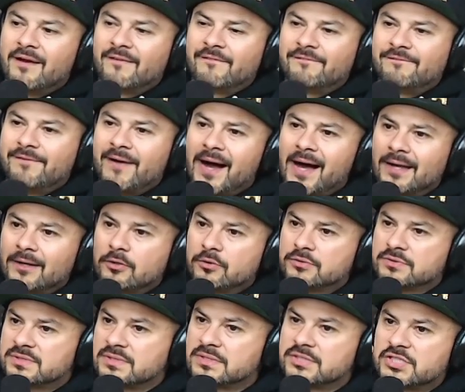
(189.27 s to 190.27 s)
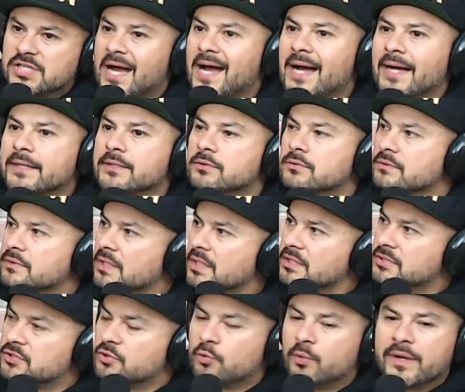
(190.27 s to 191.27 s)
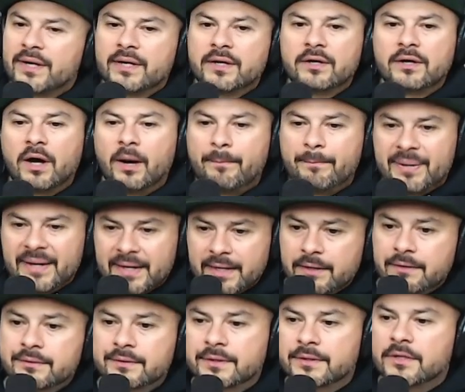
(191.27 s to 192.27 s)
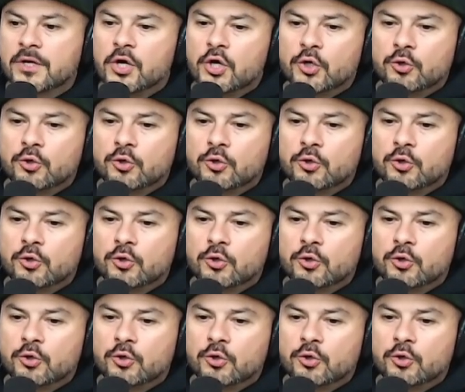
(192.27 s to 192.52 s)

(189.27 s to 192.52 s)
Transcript: follows the child, to where a parent